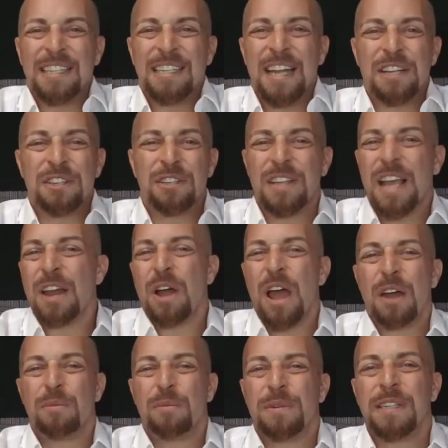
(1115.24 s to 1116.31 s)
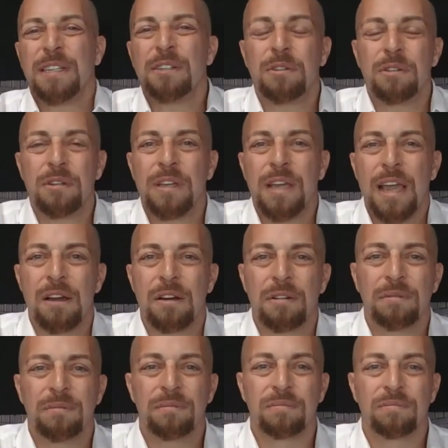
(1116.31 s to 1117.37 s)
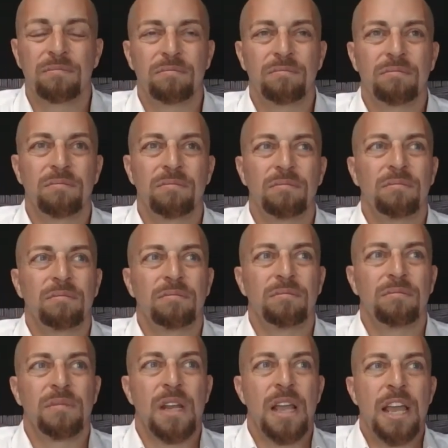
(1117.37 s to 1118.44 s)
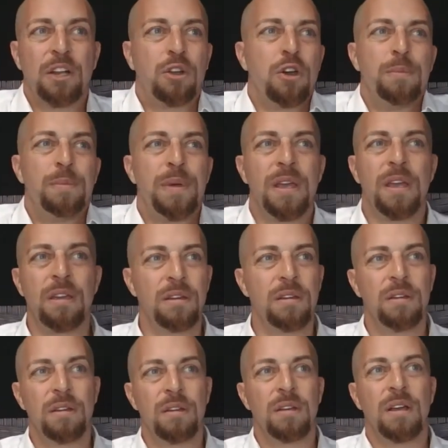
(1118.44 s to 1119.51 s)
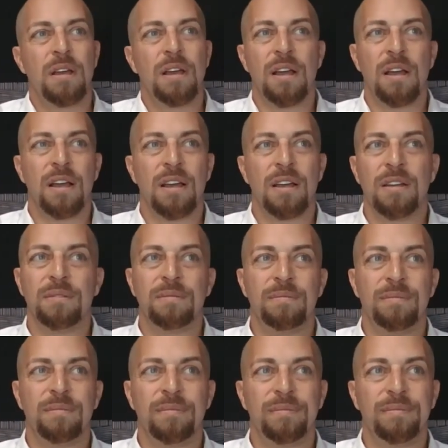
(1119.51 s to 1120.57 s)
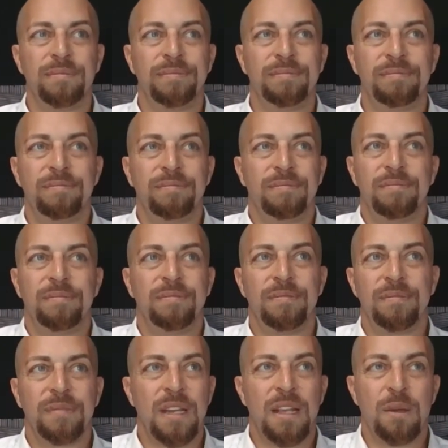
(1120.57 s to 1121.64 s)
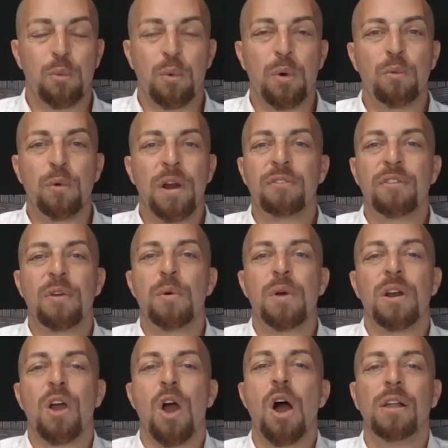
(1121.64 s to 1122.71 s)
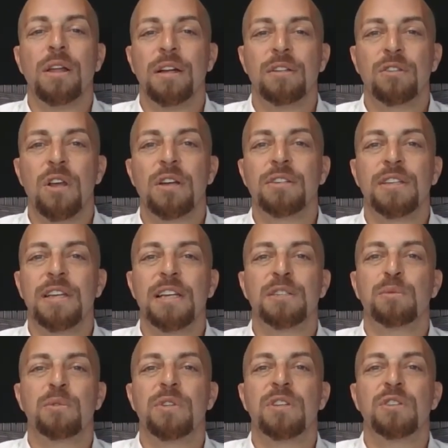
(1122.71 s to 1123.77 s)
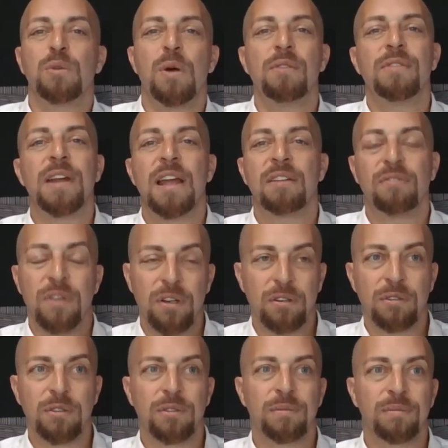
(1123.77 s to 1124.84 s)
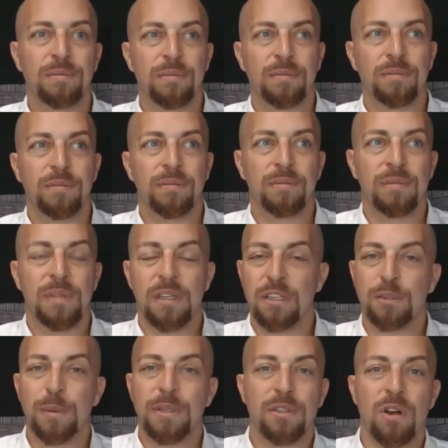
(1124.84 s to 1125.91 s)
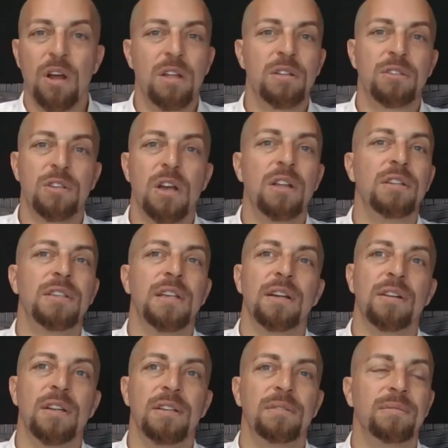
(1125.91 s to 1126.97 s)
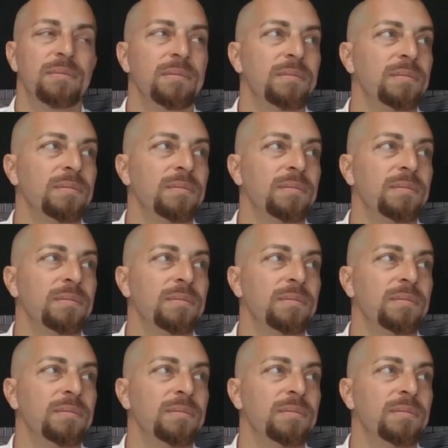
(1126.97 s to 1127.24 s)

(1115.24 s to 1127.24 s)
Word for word: designations. I don't I don't particularly care. It could be uh, whatever they want to call it, as long as he gets more than 12 and a half years and he spends it all in solitary.